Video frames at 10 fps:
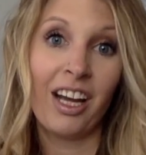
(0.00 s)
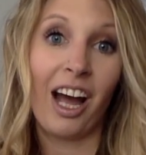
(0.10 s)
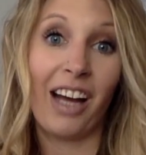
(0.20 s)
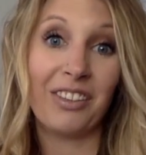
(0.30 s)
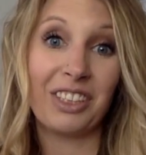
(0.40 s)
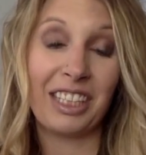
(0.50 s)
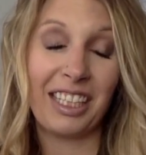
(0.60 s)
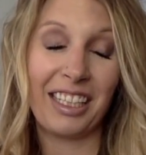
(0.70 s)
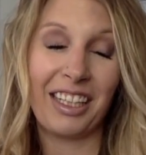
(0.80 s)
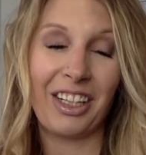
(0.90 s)
I've
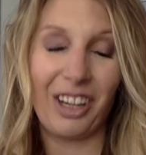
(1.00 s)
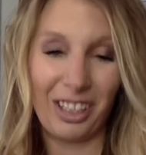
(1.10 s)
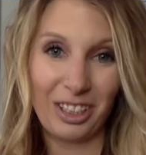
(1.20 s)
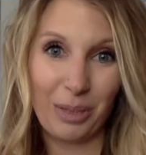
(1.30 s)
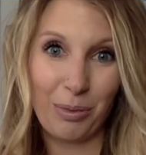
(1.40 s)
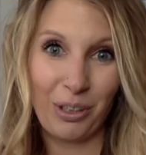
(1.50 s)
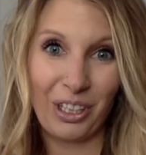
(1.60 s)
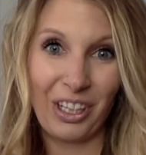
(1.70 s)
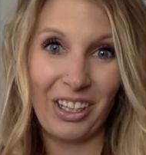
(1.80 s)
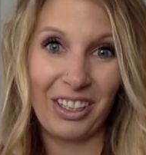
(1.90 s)
seen the Chronister
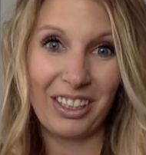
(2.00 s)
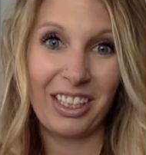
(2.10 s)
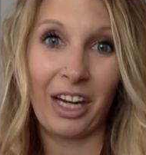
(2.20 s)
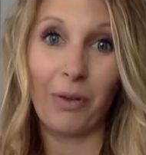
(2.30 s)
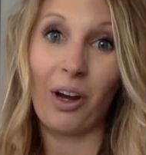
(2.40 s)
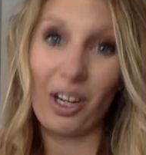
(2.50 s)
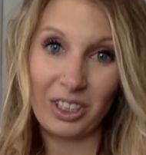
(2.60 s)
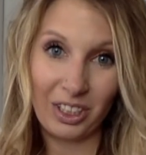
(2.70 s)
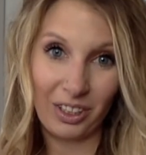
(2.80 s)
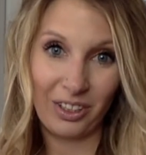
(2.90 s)
protocol, that I will
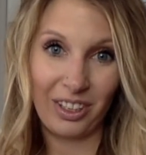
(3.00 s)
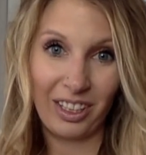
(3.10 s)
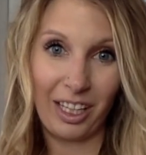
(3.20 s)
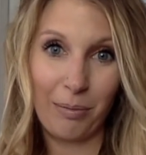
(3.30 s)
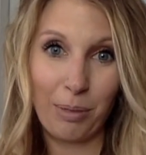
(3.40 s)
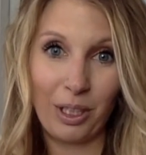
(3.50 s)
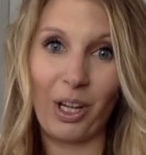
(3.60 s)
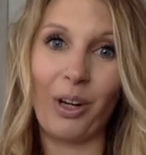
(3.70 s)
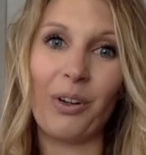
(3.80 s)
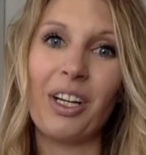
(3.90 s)
also link
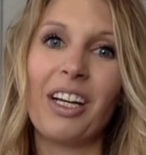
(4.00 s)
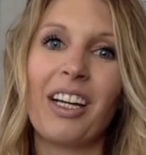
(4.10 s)
below,